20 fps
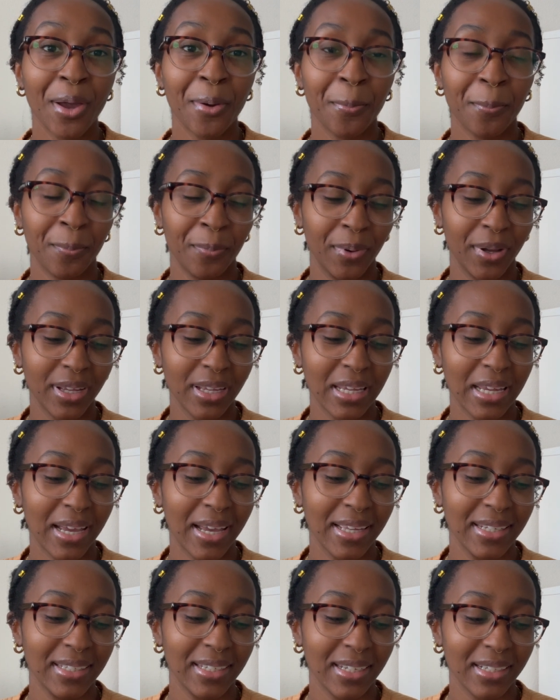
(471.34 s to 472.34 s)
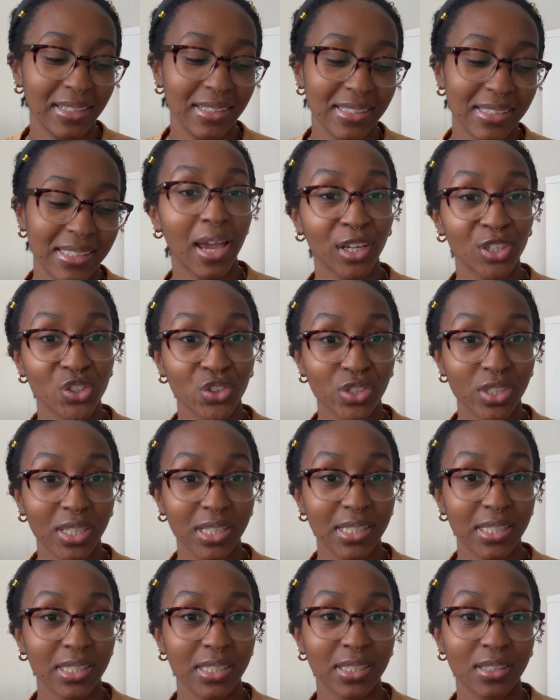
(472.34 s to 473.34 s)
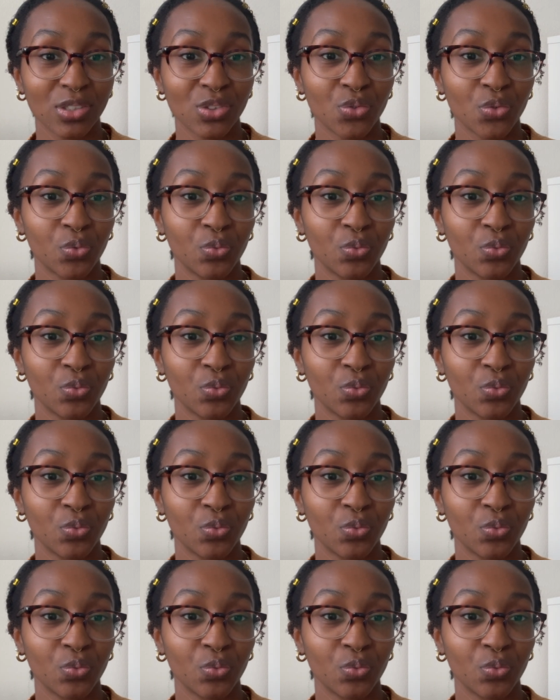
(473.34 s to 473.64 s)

but it had nice exercises